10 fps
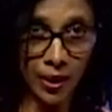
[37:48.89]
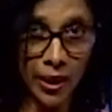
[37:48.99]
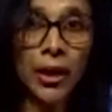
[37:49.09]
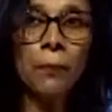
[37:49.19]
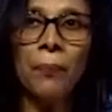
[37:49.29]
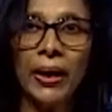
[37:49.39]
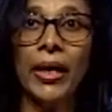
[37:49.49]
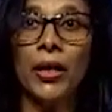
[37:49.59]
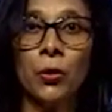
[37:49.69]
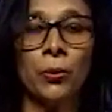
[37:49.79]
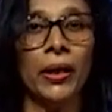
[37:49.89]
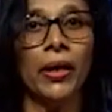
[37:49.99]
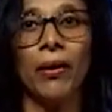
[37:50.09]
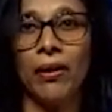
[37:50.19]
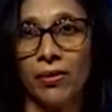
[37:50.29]
in pain to hear
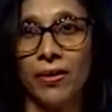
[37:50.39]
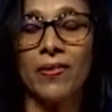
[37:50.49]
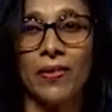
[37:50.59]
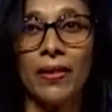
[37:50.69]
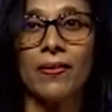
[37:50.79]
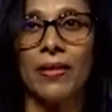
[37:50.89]
all these things,